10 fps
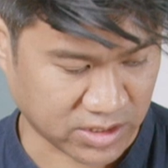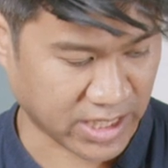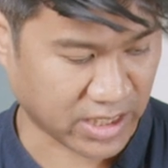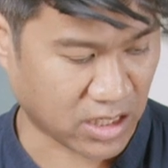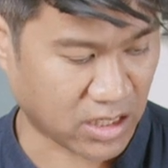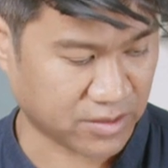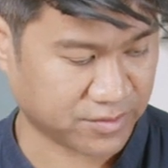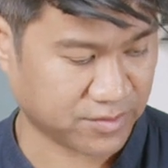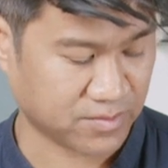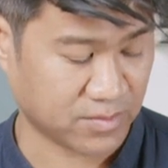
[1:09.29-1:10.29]
take
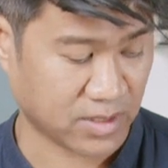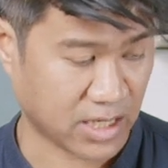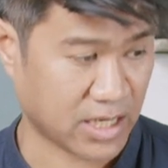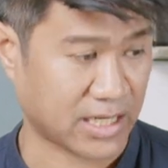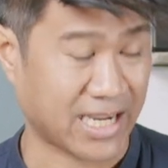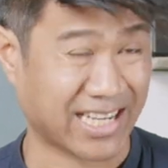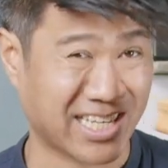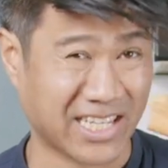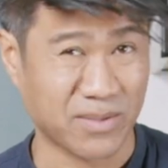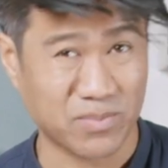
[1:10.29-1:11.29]
off, and I
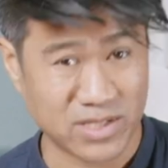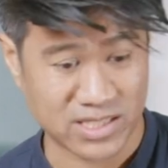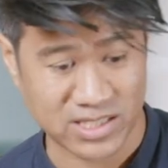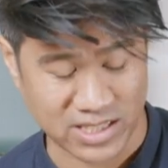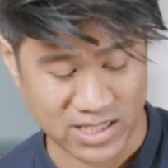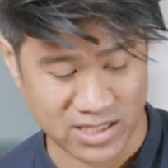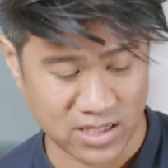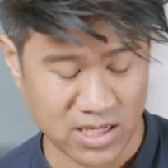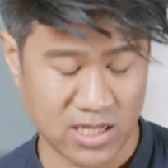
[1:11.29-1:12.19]
keep this skin